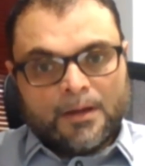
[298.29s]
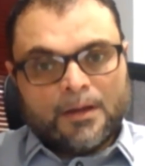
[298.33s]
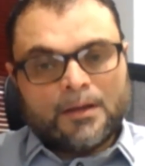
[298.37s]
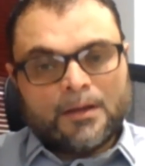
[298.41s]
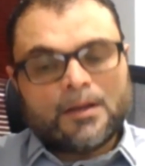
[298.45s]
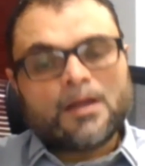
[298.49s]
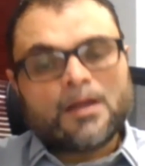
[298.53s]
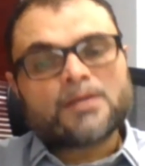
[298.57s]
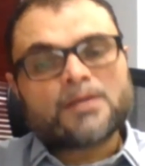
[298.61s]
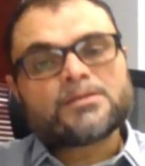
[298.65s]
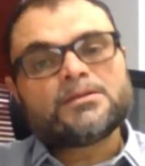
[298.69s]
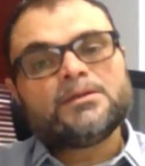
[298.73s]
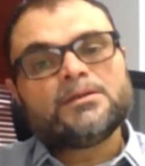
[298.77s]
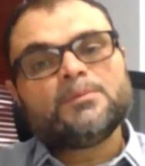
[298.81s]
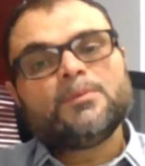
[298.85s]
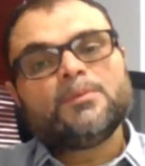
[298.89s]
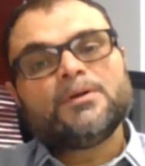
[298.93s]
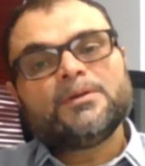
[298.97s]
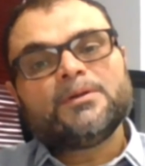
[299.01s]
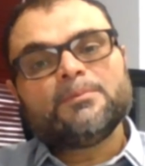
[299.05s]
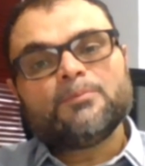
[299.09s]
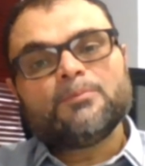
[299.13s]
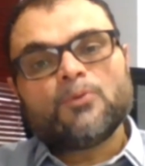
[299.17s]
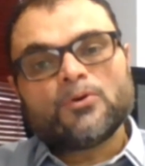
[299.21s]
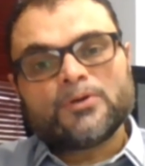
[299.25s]
Lastly, but
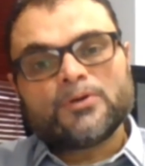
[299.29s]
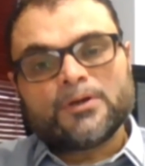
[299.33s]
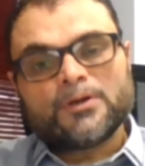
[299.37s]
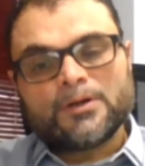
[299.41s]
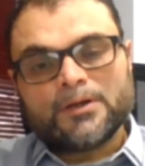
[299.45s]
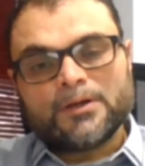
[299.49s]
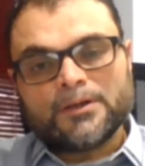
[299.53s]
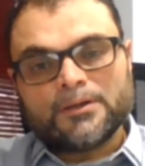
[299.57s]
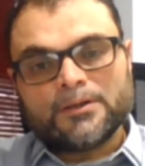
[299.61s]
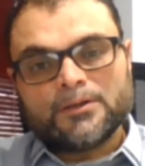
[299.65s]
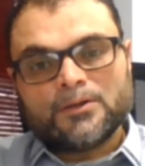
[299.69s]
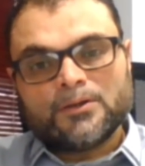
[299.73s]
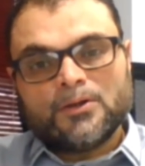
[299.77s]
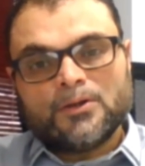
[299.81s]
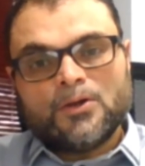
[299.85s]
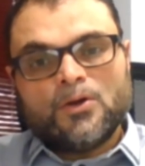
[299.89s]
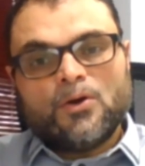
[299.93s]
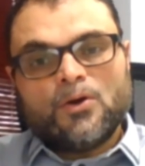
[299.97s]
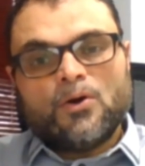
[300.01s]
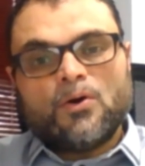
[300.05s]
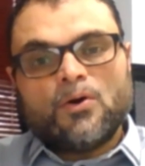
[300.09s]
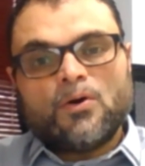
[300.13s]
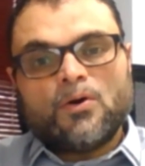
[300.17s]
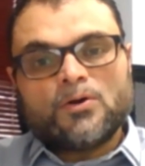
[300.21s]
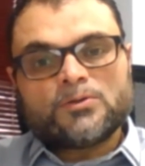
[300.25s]
importantly,
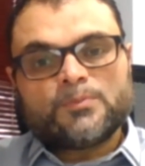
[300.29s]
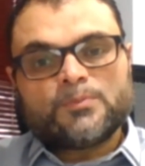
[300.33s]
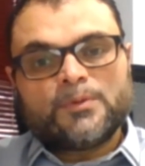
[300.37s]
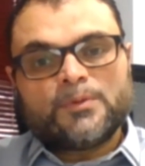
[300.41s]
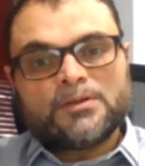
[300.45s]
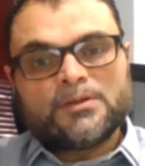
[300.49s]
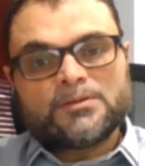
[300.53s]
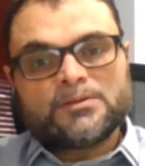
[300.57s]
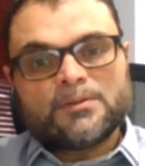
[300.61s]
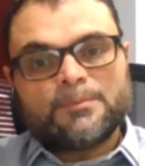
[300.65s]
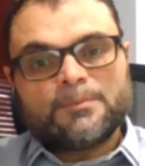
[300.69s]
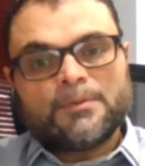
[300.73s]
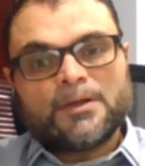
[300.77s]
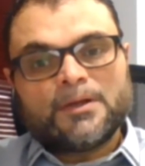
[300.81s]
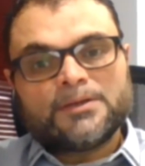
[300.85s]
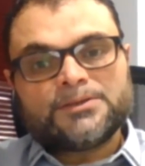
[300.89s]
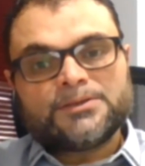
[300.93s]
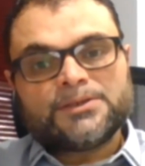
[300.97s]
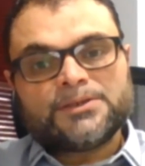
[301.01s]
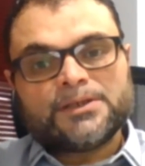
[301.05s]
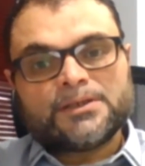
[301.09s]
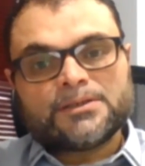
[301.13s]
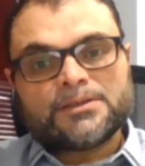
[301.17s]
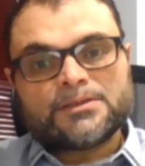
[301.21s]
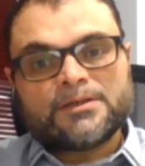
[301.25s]
hospital supply
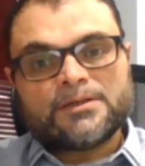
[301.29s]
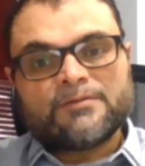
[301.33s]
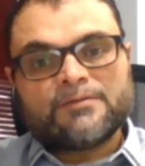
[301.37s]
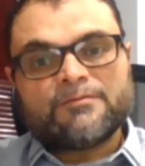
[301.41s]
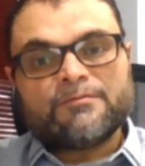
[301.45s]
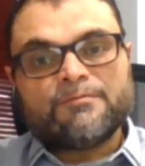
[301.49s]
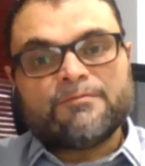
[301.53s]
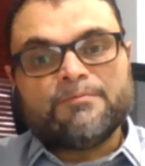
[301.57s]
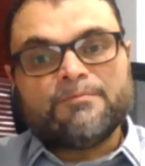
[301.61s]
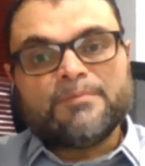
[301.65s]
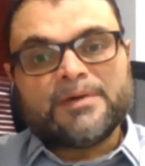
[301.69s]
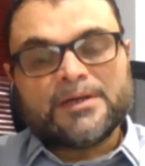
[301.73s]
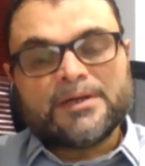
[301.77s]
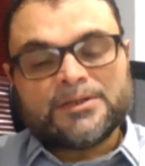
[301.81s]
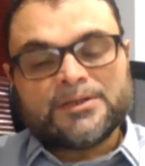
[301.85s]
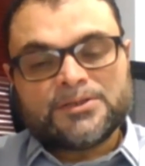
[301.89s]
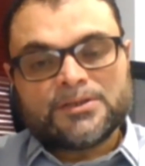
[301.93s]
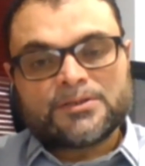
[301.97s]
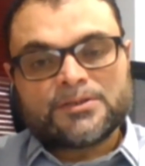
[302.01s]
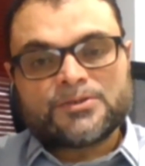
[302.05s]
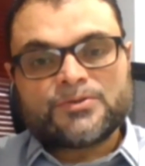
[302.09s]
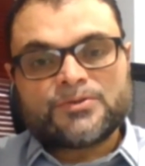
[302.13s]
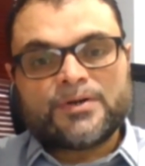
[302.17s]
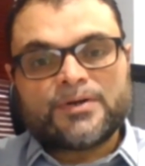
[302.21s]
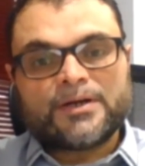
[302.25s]
chains have major
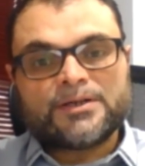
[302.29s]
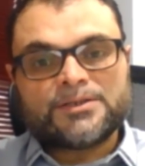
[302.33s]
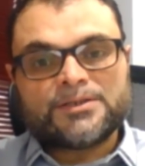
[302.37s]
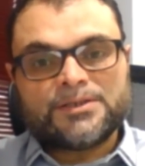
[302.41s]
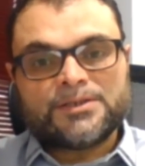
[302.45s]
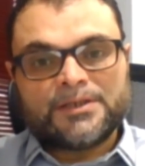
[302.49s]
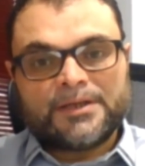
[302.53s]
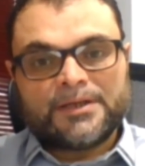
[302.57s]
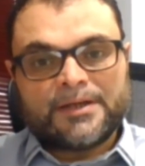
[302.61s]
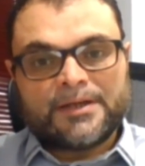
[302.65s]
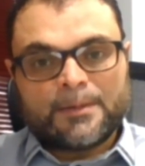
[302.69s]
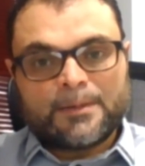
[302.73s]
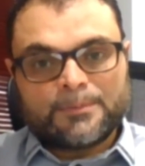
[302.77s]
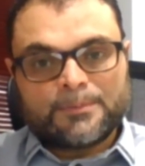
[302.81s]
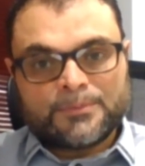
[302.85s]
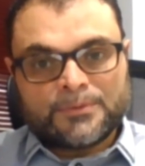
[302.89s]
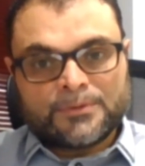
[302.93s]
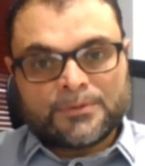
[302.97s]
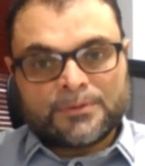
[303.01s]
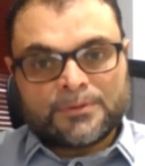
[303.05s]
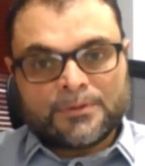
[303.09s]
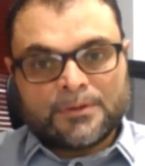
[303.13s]
strategic gaps,